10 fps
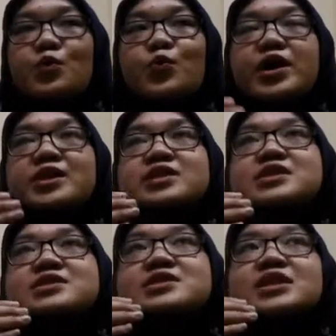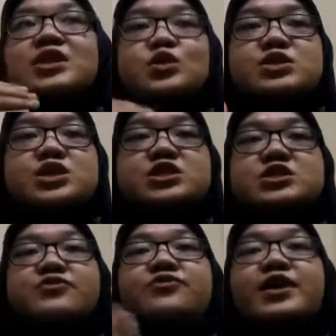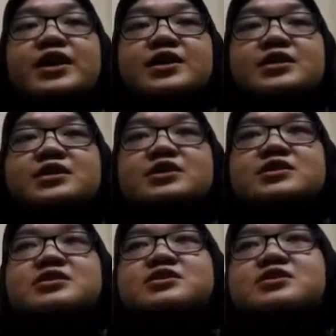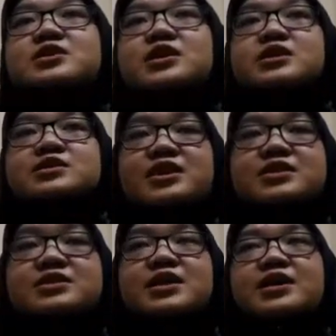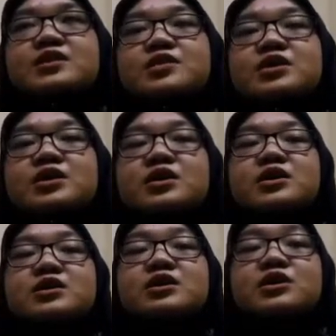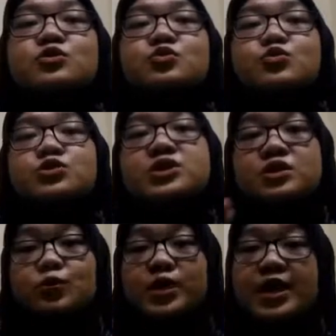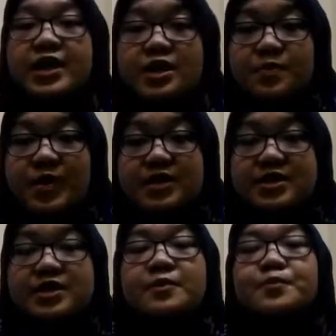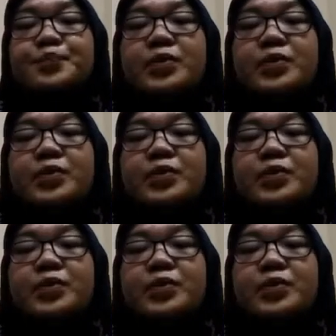When the negotiator find the things that they need to deal with another party,